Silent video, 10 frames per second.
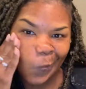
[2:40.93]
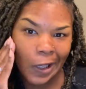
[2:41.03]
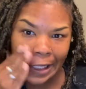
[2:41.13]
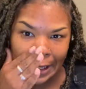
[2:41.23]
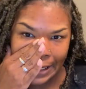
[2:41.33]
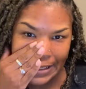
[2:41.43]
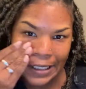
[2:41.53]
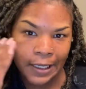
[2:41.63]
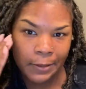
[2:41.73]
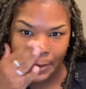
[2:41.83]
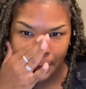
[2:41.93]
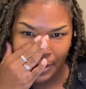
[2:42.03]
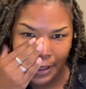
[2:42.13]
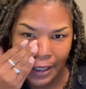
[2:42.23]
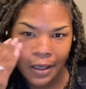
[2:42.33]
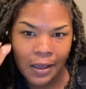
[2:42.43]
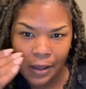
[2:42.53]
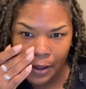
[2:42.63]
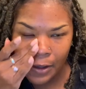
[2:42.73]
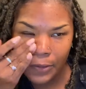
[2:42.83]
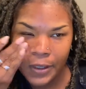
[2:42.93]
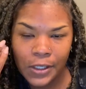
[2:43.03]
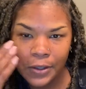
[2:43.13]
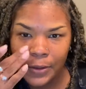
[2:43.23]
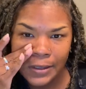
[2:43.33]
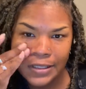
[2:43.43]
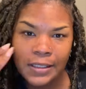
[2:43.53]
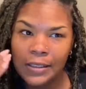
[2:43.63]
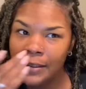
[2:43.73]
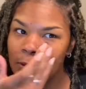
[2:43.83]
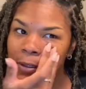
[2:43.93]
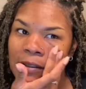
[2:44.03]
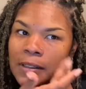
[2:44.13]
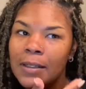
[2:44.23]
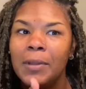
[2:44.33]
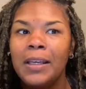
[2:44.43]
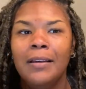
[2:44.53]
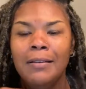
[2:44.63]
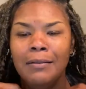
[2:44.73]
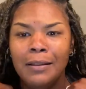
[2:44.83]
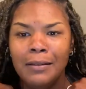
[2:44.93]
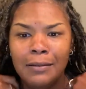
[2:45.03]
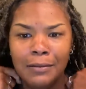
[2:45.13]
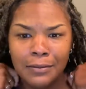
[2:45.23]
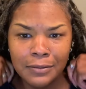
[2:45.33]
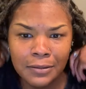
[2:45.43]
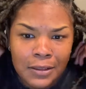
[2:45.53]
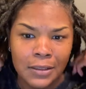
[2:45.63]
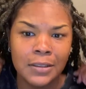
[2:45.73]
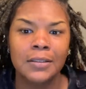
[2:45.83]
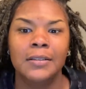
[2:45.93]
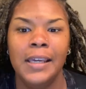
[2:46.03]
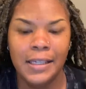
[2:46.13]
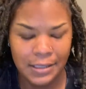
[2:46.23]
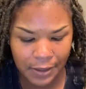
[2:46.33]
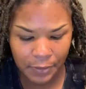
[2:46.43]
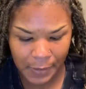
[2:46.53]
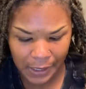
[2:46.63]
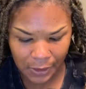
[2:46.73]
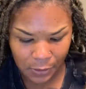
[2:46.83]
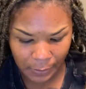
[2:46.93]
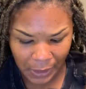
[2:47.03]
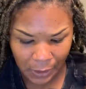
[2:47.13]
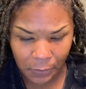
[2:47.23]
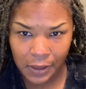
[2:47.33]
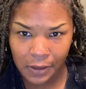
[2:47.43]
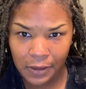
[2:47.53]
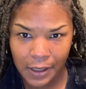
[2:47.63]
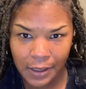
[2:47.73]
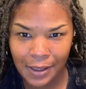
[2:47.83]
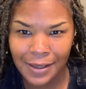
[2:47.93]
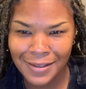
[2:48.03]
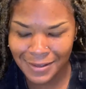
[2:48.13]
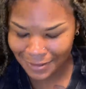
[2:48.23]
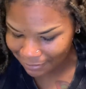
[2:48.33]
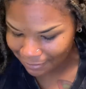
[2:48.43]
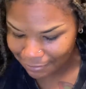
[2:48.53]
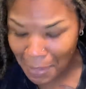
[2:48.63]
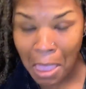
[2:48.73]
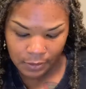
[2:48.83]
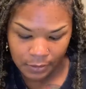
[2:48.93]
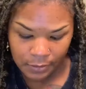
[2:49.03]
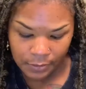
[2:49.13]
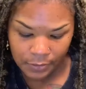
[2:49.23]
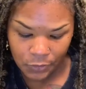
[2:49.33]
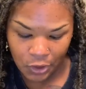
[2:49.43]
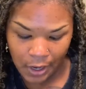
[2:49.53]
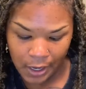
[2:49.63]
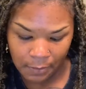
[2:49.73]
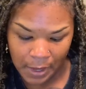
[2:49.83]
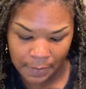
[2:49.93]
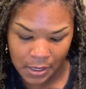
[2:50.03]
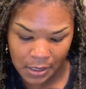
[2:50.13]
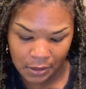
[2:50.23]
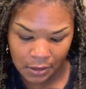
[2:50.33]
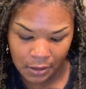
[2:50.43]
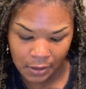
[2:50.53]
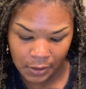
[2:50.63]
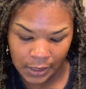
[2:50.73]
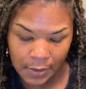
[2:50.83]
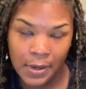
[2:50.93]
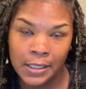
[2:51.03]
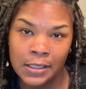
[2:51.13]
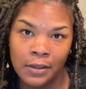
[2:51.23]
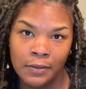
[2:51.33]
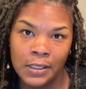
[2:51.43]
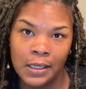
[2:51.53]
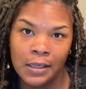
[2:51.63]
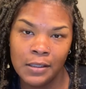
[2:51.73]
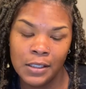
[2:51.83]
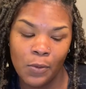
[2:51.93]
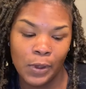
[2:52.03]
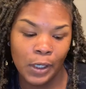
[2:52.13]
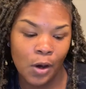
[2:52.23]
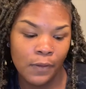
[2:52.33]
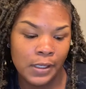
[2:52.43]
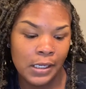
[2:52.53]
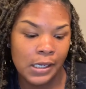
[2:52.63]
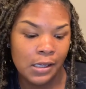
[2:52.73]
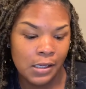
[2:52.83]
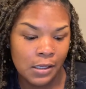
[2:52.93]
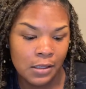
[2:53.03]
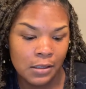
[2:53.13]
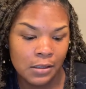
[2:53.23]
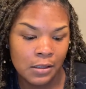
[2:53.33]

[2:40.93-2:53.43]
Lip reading: A lot of times people are like, oh, what are you doing single? And I'm like, I don't know. Ask everybody who I'm not with, I guess. Trying my best to get myself together so when COVID is